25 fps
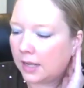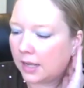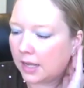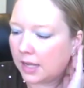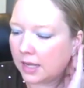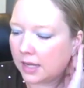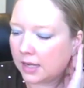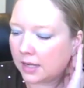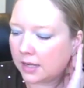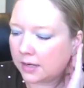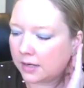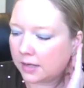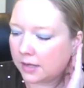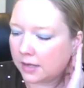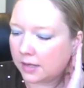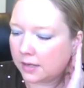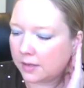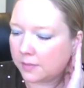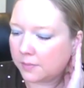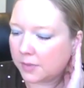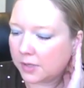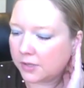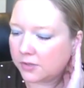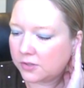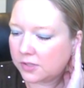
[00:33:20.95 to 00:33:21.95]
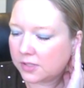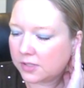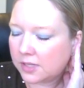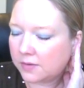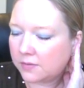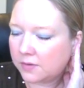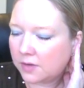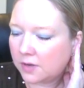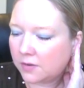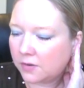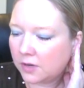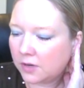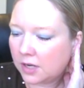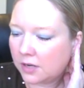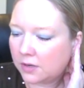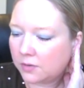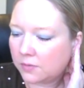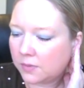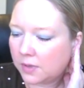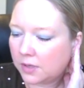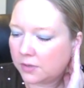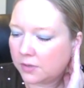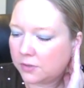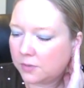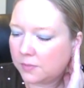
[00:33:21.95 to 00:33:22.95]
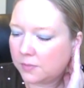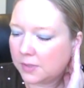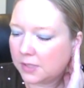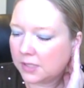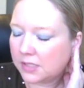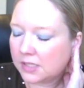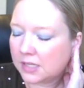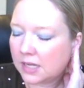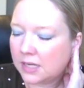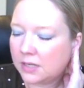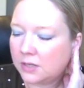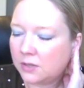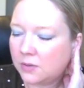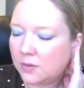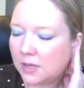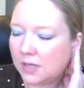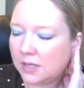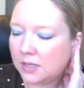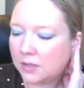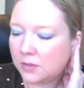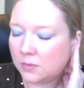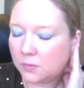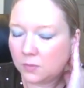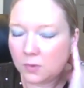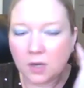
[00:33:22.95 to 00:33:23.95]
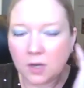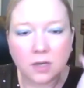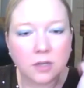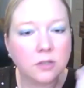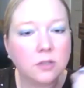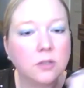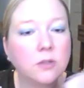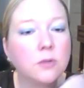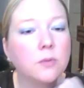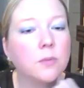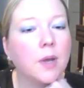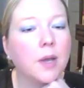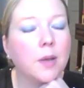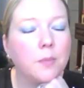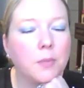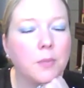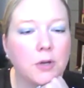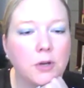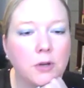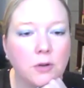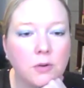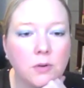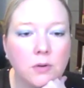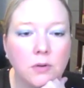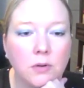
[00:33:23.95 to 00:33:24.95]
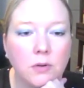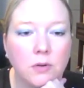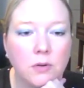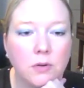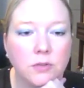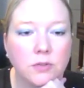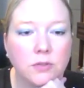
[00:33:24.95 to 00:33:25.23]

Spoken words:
And I just have never gotten around to it because I knew I didn't want to do rainbow